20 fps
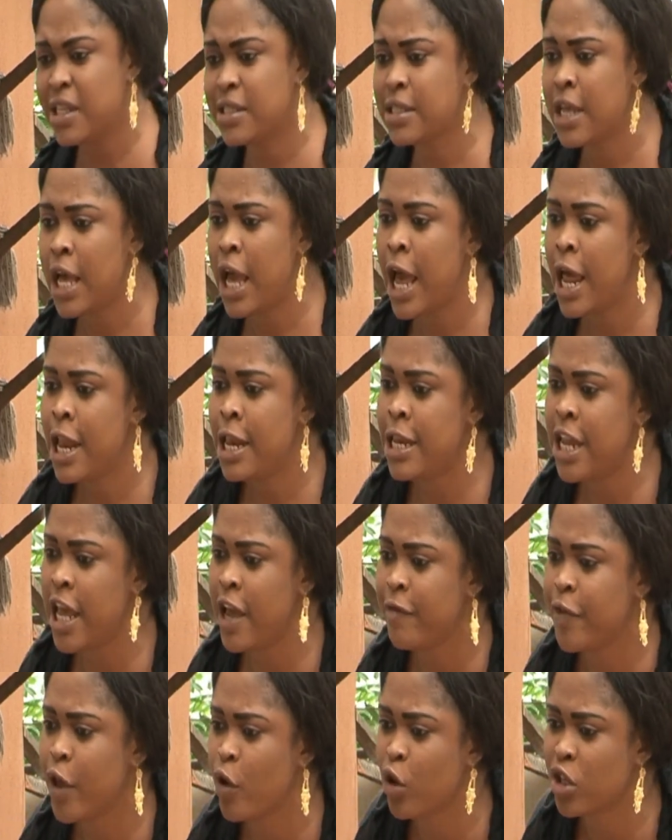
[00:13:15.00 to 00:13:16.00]

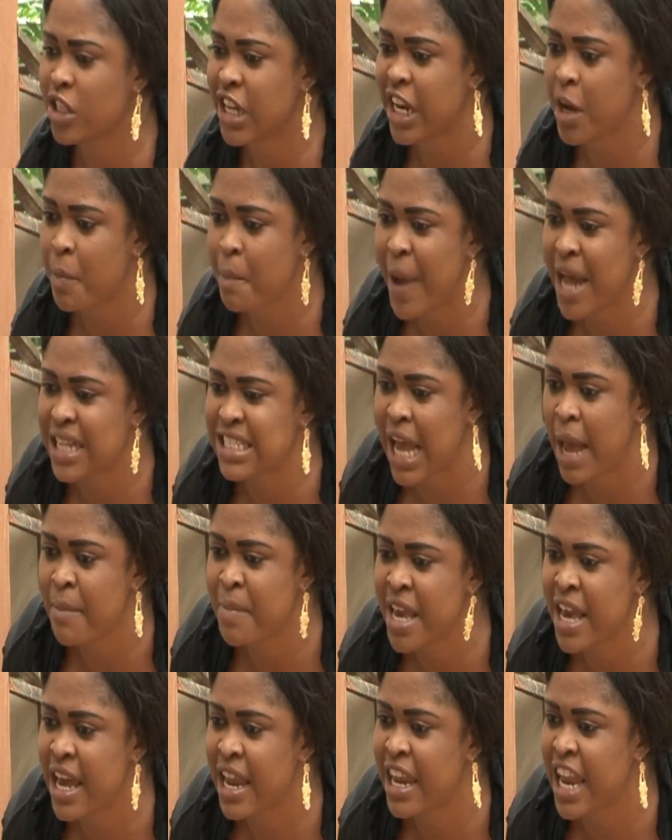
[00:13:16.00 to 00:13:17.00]
If the road so that the path can
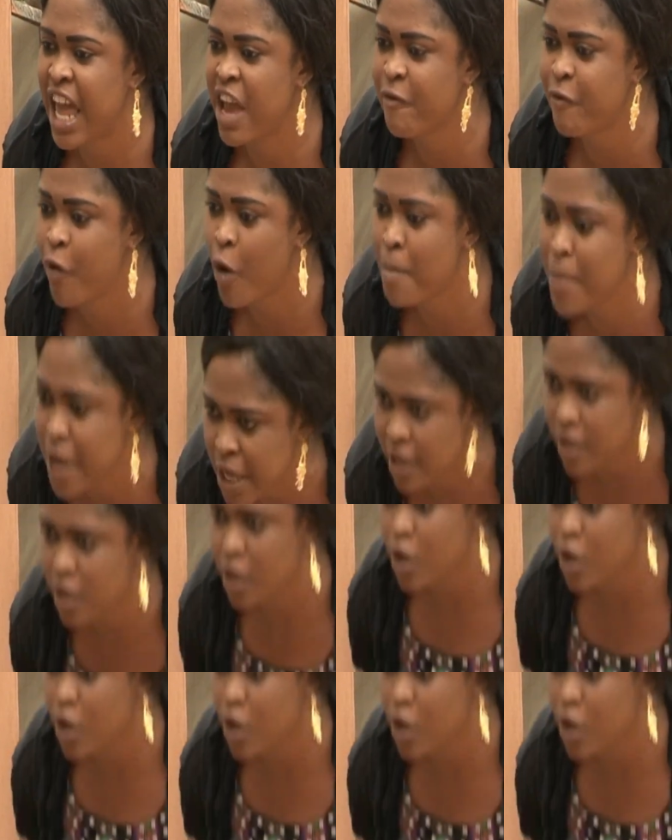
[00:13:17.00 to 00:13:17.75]
be clear for me,